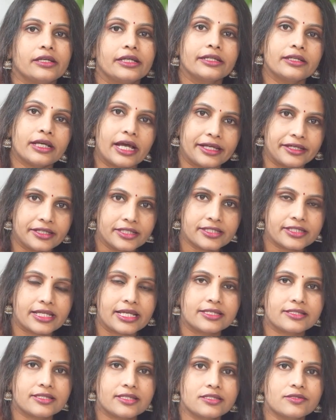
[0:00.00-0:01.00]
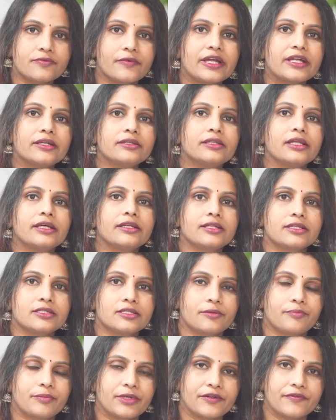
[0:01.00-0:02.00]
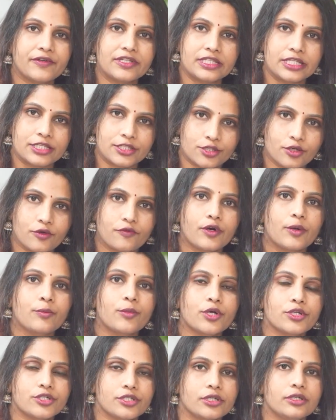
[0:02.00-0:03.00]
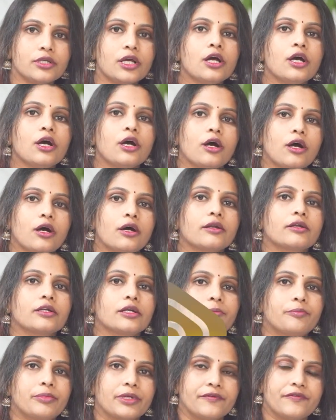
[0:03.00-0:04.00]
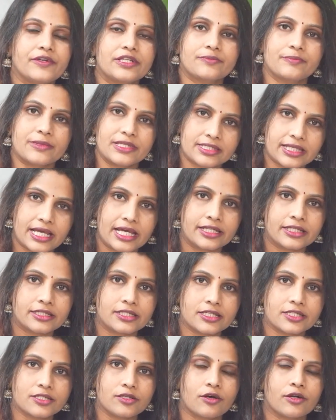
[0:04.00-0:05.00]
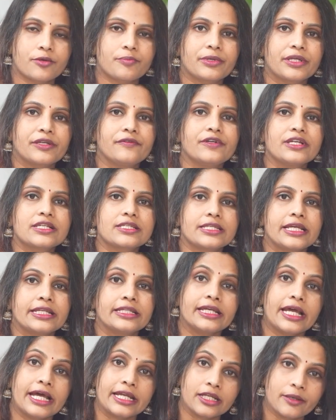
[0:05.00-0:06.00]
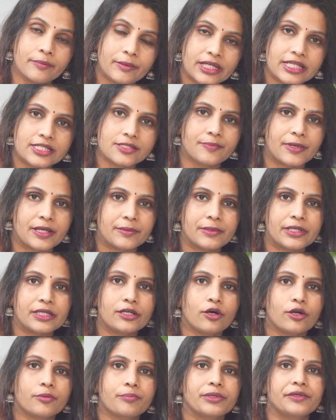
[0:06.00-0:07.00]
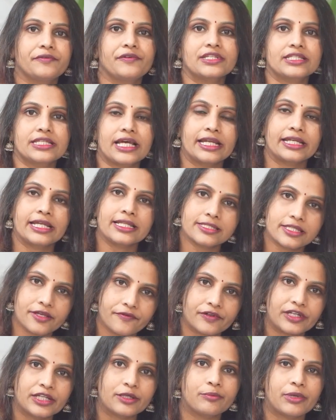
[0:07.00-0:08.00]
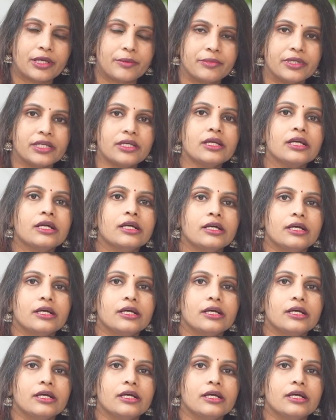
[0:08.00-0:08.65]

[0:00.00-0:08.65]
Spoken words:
in high-risk cases where there is a previous history of abortion or previous miscarriages or previous any anomalous baby or previous anencephalic baby,